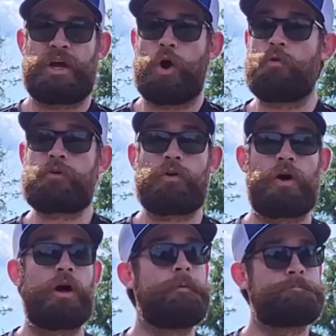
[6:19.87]

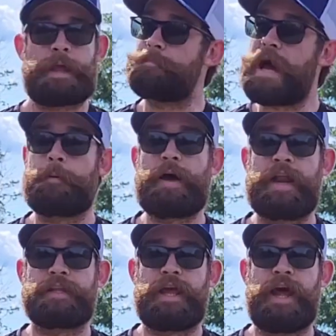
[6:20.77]
Overall, I'm not
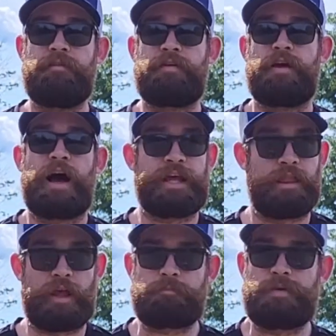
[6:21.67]
mad at that. I
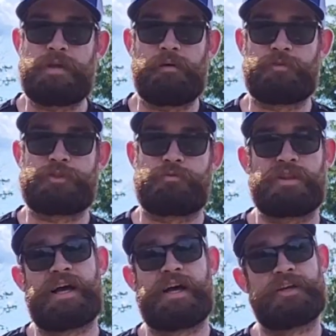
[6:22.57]
like being able to
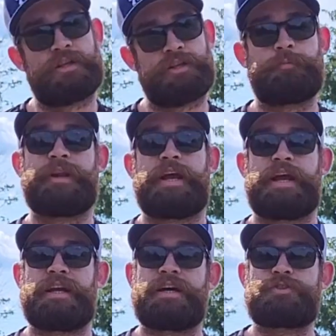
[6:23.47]
rely on a little bit of
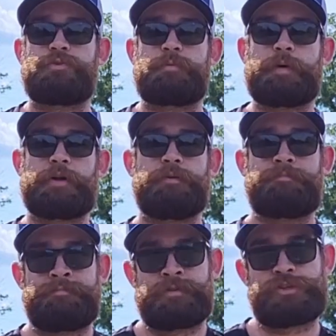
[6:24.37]
anhyzer with a putter,
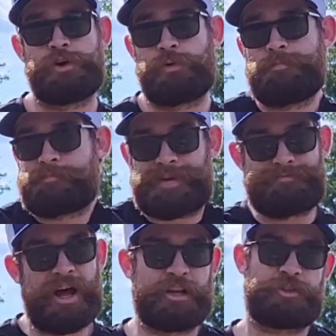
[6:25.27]
so
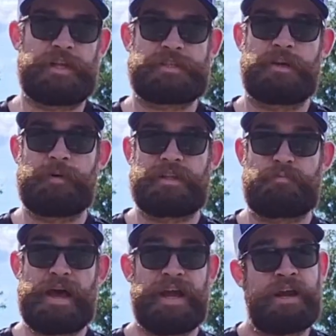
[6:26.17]
I'm not sure that's gonna make the
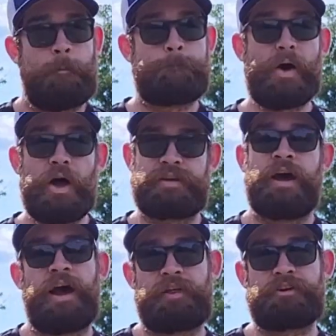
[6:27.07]
bag, but
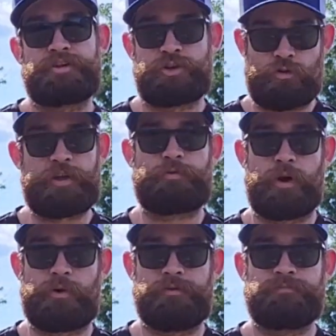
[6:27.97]
I think it's a great
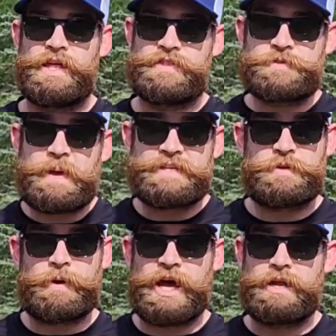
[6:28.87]
throw. This
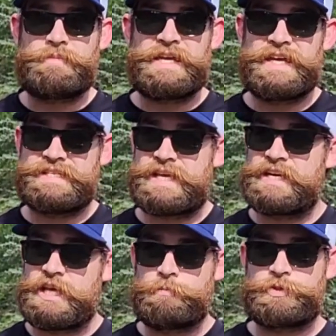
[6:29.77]
basket behind me is at
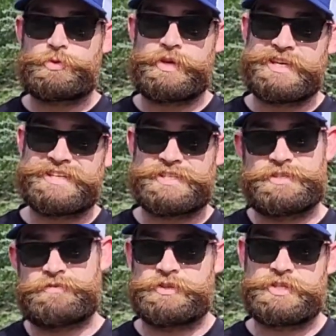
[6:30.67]
an in-between
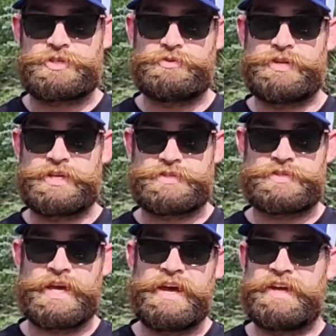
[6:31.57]
distance for these two
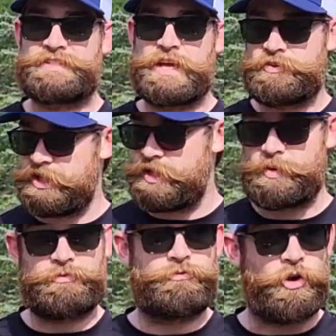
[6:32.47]
discs. It's definitely a
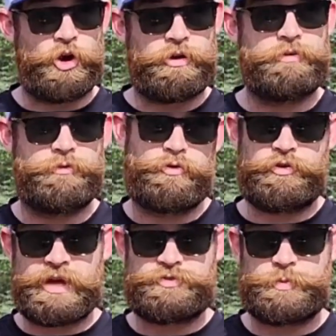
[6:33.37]
bit far for a
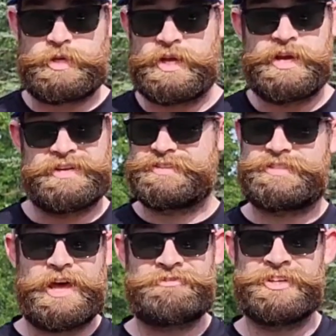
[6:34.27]
5-speed and
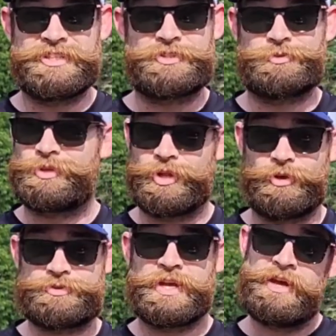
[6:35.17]
definitely too
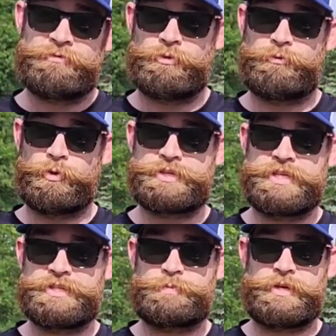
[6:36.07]
close for a
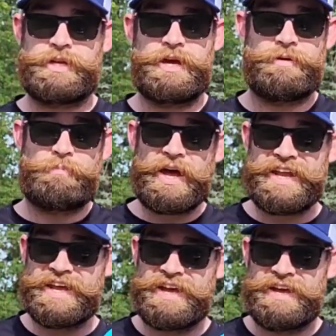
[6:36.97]
14-speed, but
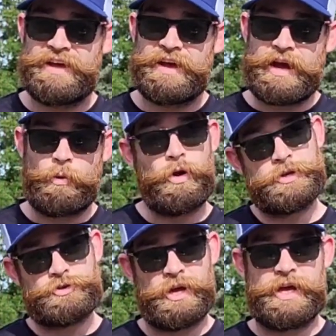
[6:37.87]
I
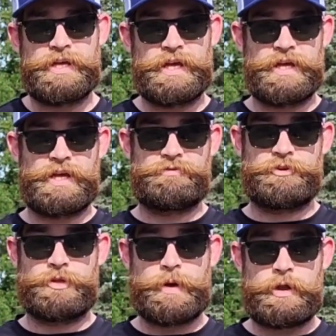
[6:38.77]
wanna try and
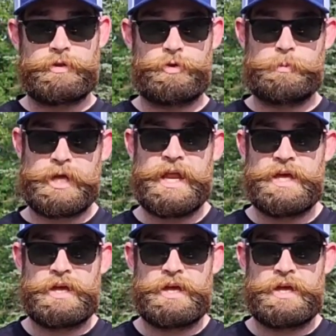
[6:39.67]
figure them out a little bit.